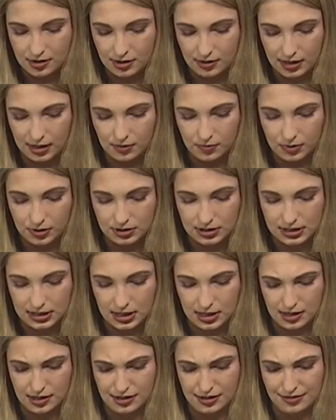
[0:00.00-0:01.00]
you're like, well,
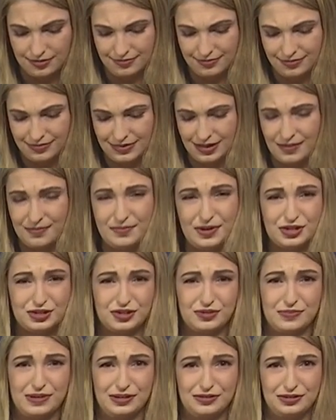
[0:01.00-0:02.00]
Sierra, the
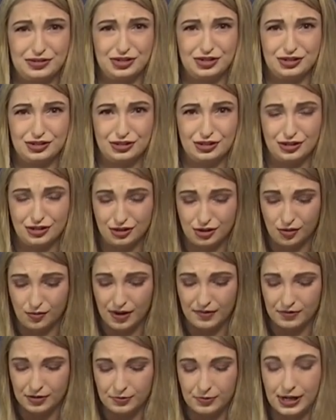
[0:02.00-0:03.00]
marshmallow is just going to go
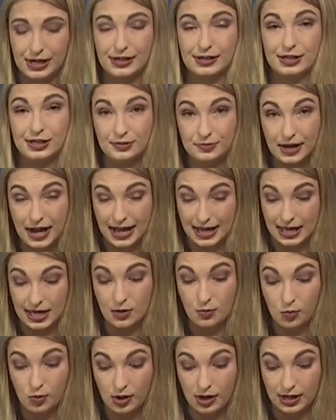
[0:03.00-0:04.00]
everywhere. You're right,
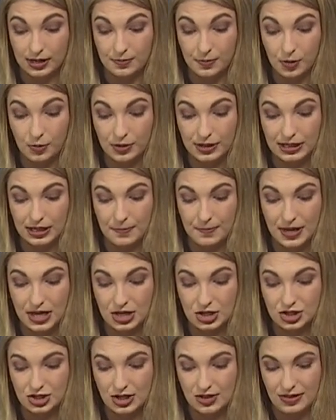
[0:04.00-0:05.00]
it would, but we're going to
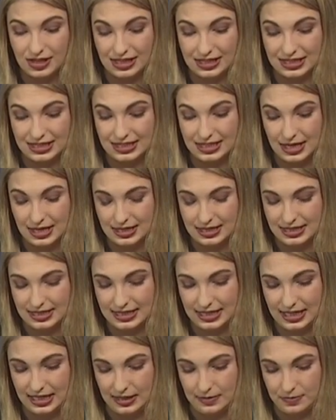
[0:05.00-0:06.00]
pinch these
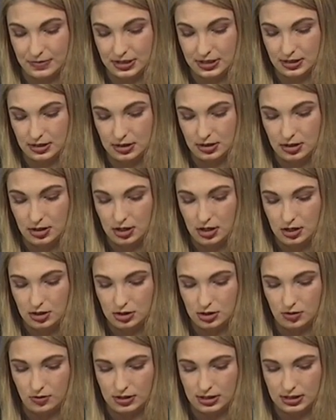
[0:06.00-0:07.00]
seams
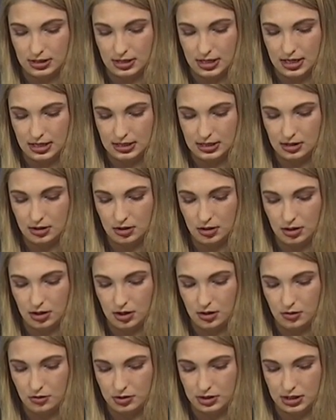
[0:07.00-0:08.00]
so it's nice and
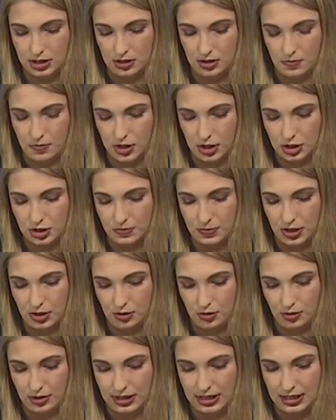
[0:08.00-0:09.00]
closed and the
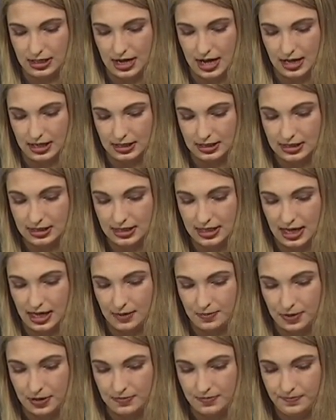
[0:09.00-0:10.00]
marshmallow cannot
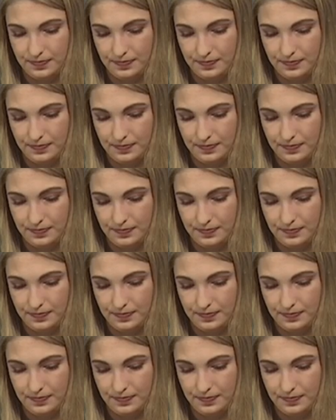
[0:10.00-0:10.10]
escape.